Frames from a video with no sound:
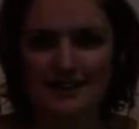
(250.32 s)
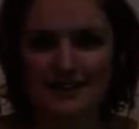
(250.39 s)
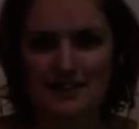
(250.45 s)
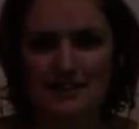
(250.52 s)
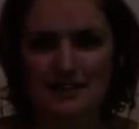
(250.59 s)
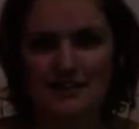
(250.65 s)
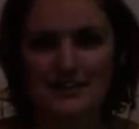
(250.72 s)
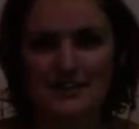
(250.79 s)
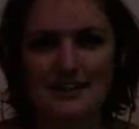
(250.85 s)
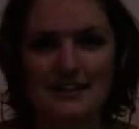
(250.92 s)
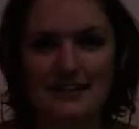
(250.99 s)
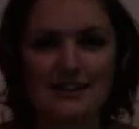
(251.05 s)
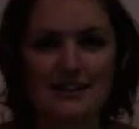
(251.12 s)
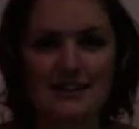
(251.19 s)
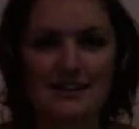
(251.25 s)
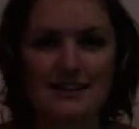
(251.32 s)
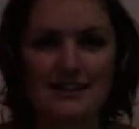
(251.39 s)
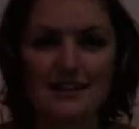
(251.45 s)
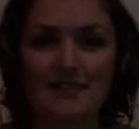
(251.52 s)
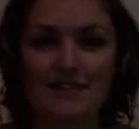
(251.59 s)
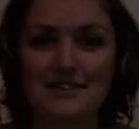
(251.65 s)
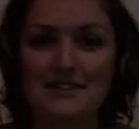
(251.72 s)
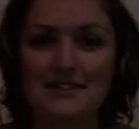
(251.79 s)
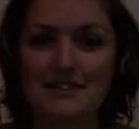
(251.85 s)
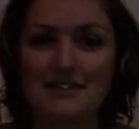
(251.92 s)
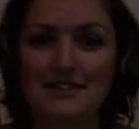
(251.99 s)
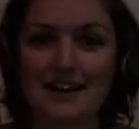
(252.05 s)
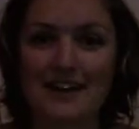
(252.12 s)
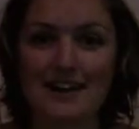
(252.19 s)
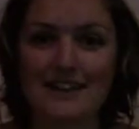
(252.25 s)
receiving the love that's
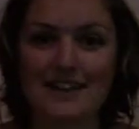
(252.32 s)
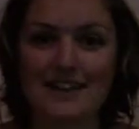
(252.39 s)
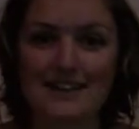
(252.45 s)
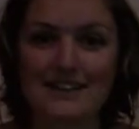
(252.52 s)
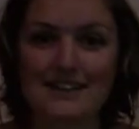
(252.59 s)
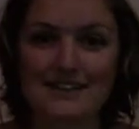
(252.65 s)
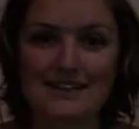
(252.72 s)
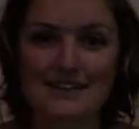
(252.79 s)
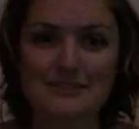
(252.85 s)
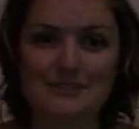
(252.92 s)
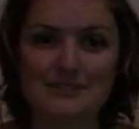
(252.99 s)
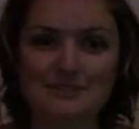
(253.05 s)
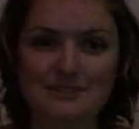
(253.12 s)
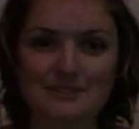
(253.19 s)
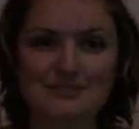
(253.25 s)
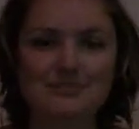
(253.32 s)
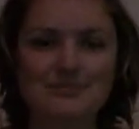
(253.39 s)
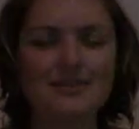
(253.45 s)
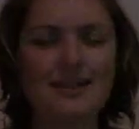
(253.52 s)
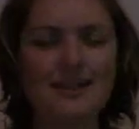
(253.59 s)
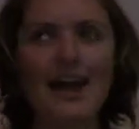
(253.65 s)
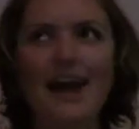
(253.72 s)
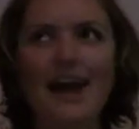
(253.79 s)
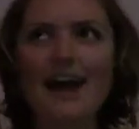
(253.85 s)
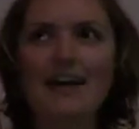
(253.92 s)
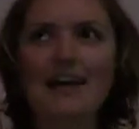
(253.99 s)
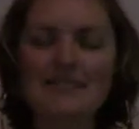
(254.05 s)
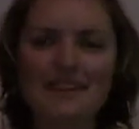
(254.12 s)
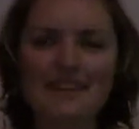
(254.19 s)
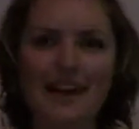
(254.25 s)
around us,
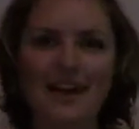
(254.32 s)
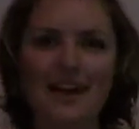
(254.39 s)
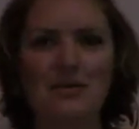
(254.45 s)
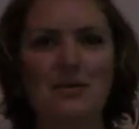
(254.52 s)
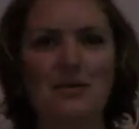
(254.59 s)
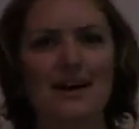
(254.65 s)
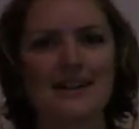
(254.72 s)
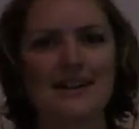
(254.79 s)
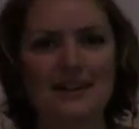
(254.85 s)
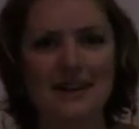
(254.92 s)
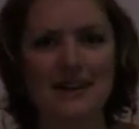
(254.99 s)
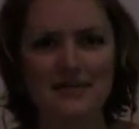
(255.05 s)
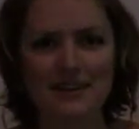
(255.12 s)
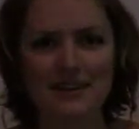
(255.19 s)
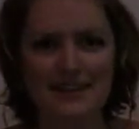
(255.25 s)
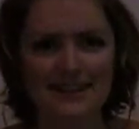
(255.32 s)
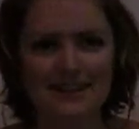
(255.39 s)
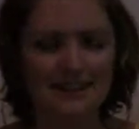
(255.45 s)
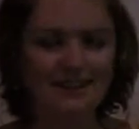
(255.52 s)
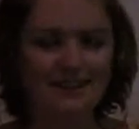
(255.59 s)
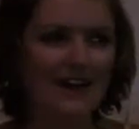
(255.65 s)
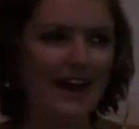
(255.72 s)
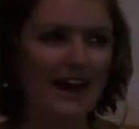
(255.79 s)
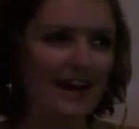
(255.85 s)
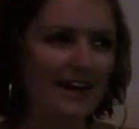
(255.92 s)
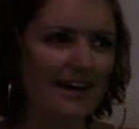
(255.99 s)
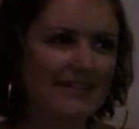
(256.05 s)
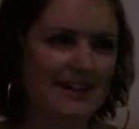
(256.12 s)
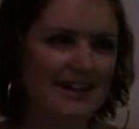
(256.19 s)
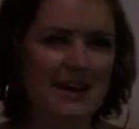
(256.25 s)
having our quiet time for ourselves,
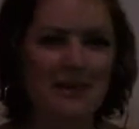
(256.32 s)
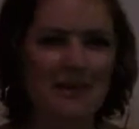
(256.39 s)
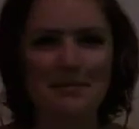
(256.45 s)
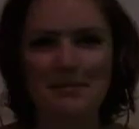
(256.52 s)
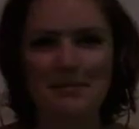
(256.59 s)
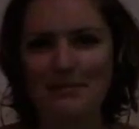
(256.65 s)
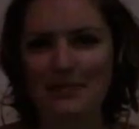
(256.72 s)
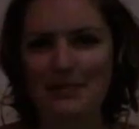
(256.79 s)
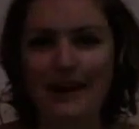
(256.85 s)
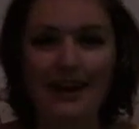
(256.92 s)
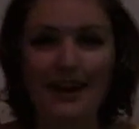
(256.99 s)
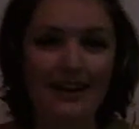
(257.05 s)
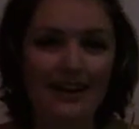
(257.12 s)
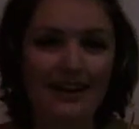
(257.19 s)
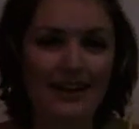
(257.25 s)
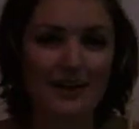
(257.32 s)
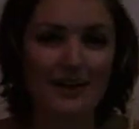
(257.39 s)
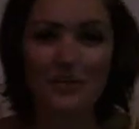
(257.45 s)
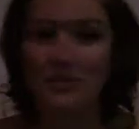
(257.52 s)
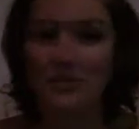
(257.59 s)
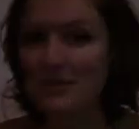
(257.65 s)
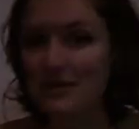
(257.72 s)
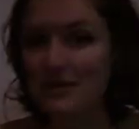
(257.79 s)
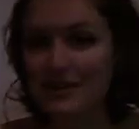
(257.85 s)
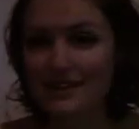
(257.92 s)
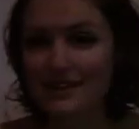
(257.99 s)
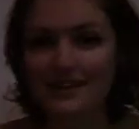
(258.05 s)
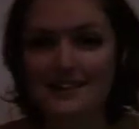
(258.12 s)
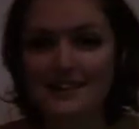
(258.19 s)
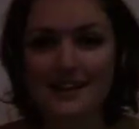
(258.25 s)
having our bath, our
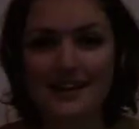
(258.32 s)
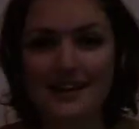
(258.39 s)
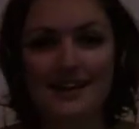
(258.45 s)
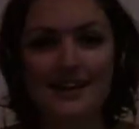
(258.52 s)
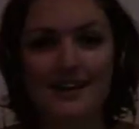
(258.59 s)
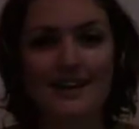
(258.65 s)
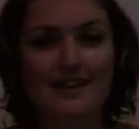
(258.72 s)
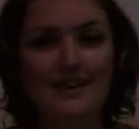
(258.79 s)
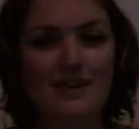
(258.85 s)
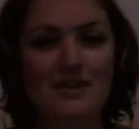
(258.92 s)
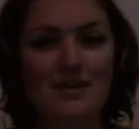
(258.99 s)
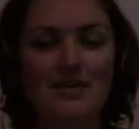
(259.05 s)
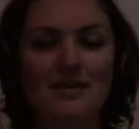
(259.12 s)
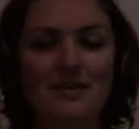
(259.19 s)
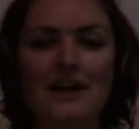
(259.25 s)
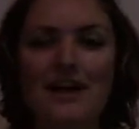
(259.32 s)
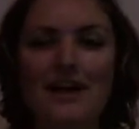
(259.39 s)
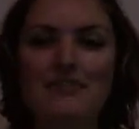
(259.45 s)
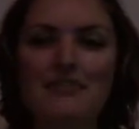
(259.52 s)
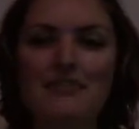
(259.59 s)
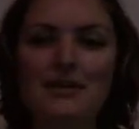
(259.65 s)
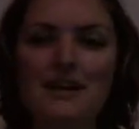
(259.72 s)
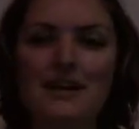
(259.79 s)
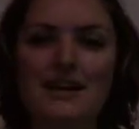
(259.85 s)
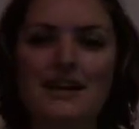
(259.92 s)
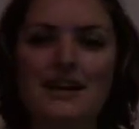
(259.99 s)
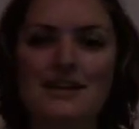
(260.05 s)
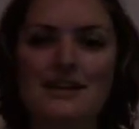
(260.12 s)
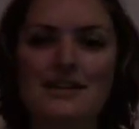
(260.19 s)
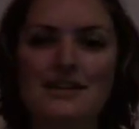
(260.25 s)
walks, whatever we
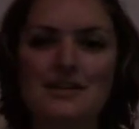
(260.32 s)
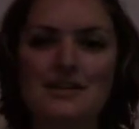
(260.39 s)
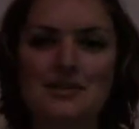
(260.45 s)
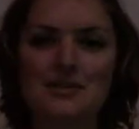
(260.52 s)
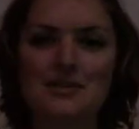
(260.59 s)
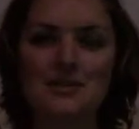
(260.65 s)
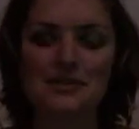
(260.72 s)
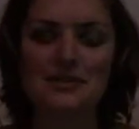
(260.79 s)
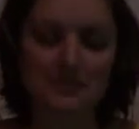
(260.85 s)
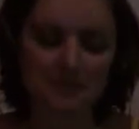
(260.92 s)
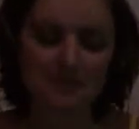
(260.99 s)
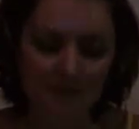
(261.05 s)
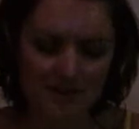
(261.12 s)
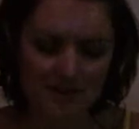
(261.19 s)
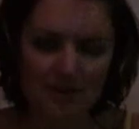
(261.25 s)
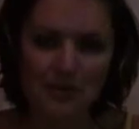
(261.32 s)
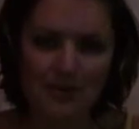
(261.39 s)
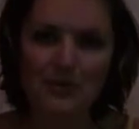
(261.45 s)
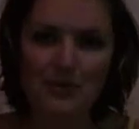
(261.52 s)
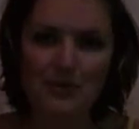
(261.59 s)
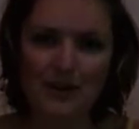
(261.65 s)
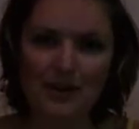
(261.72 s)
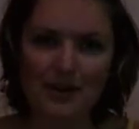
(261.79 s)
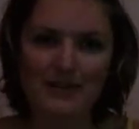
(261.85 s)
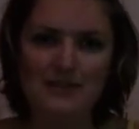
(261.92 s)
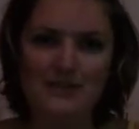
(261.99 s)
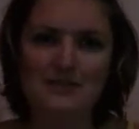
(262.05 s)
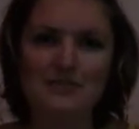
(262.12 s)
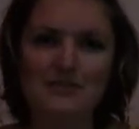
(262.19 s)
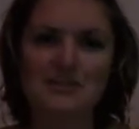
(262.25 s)
need to do in the physical world
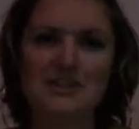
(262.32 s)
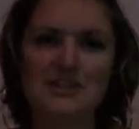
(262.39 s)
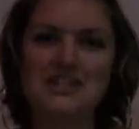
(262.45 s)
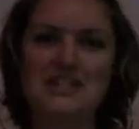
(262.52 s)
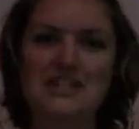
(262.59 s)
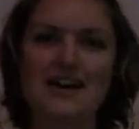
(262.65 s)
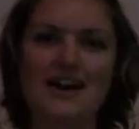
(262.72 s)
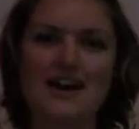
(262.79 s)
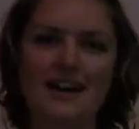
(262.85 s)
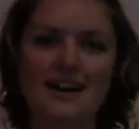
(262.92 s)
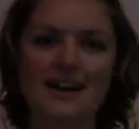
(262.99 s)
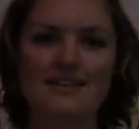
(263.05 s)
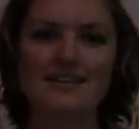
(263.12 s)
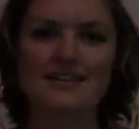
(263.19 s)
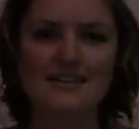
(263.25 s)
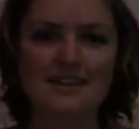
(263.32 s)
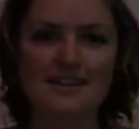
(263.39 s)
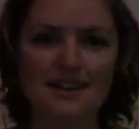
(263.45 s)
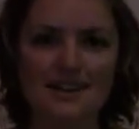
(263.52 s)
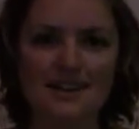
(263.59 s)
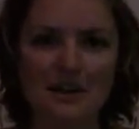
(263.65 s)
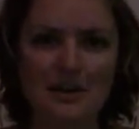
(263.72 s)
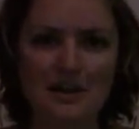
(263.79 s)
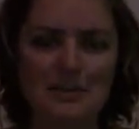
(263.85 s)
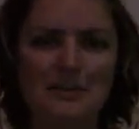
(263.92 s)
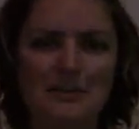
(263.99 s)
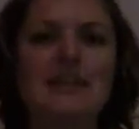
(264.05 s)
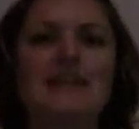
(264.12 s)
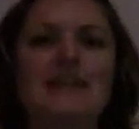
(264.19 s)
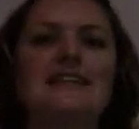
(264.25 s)
to recharge,
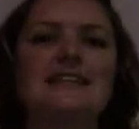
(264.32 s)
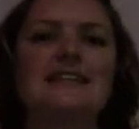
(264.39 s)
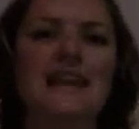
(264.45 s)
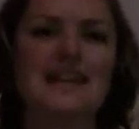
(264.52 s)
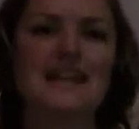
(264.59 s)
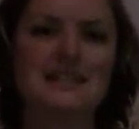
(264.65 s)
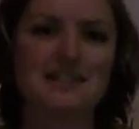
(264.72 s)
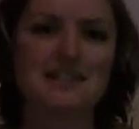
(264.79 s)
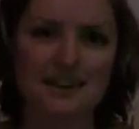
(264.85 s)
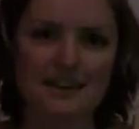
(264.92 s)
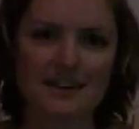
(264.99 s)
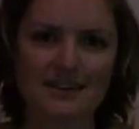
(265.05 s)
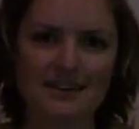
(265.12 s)
be in nature,